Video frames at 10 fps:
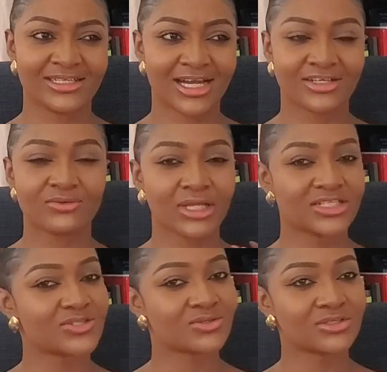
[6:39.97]
I don't
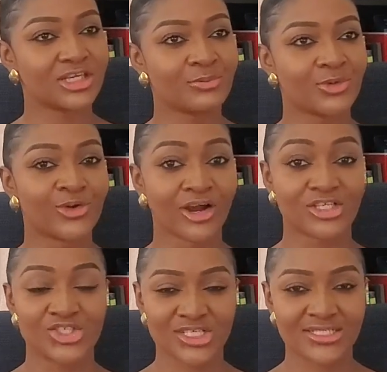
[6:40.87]
like to keep
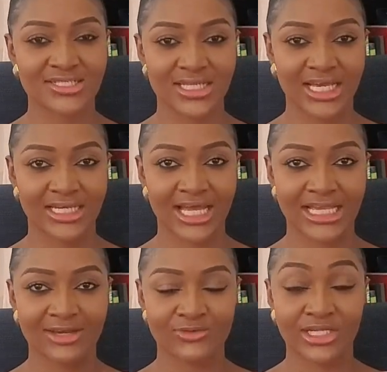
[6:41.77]
grudges, and I
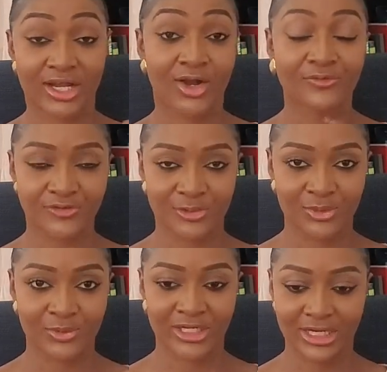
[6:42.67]
get really uncomfortable
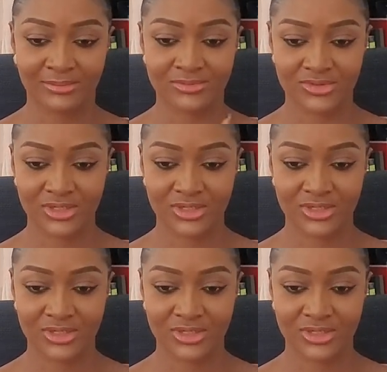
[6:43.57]
when I'm